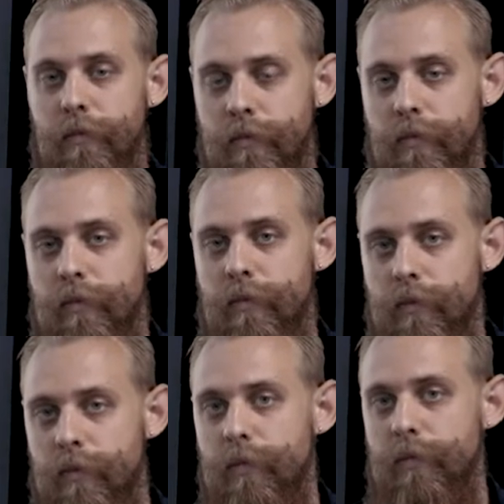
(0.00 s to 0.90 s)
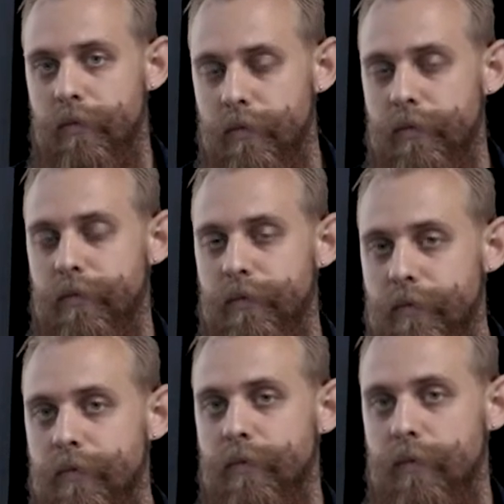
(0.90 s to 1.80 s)

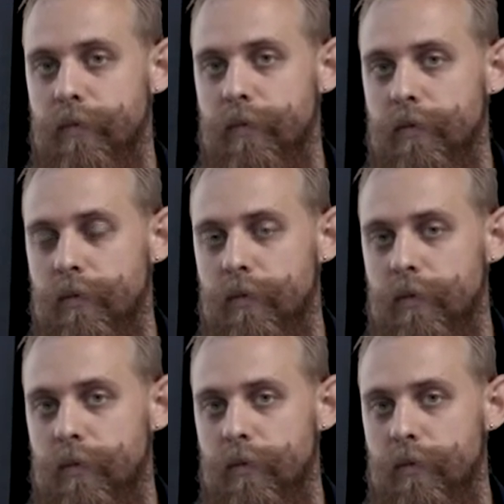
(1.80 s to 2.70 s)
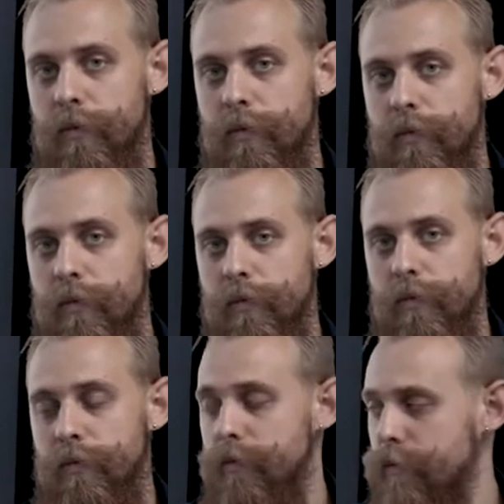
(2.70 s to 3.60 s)

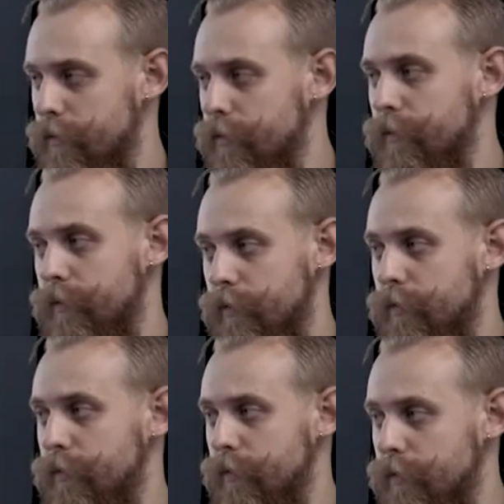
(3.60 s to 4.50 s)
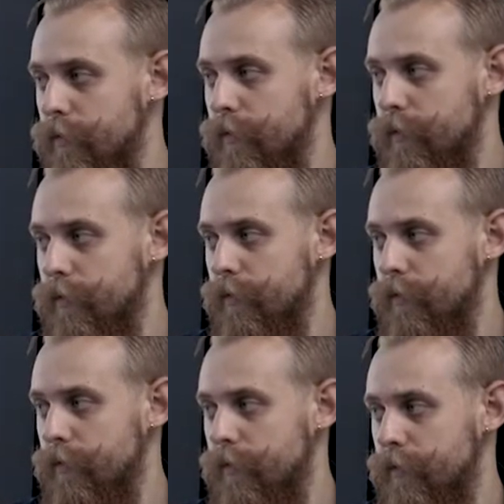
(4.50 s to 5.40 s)

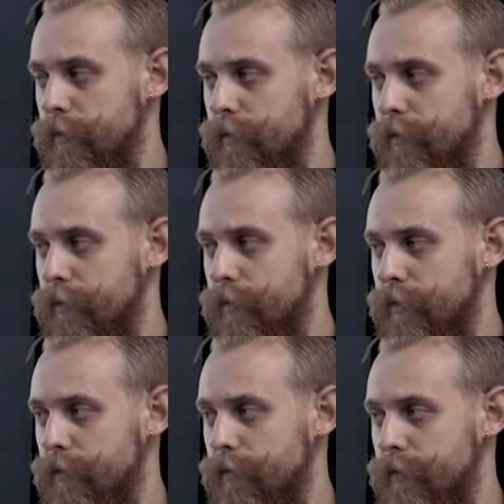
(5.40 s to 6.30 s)
No words are spoken by the person on screen.